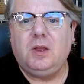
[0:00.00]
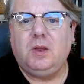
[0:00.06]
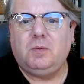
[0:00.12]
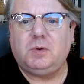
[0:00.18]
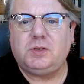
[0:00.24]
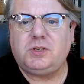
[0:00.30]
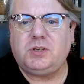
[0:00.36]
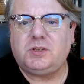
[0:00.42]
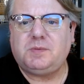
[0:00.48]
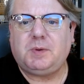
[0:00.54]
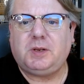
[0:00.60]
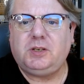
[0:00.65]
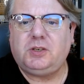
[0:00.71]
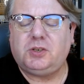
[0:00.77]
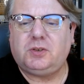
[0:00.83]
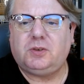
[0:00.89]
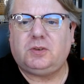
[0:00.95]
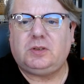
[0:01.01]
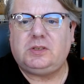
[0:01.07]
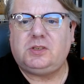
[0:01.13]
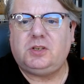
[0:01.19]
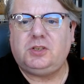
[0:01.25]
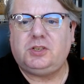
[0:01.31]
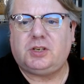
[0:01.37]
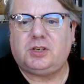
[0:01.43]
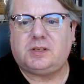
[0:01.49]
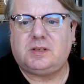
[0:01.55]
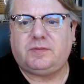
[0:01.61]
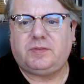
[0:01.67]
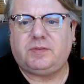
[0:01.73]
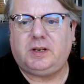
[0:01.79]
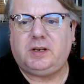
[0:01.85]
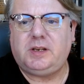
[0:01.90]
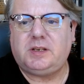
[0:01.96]
was used by journalists to
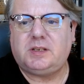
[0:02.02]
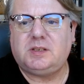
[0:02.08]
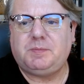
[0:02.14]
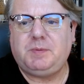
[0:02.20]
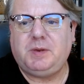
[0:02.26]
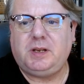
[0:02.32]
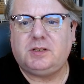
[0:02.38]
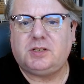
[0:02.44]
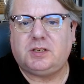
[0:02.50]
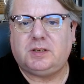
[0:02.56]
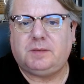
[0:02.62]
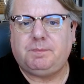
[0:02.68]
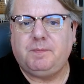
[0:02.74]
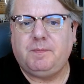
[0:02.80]
justify the expansion.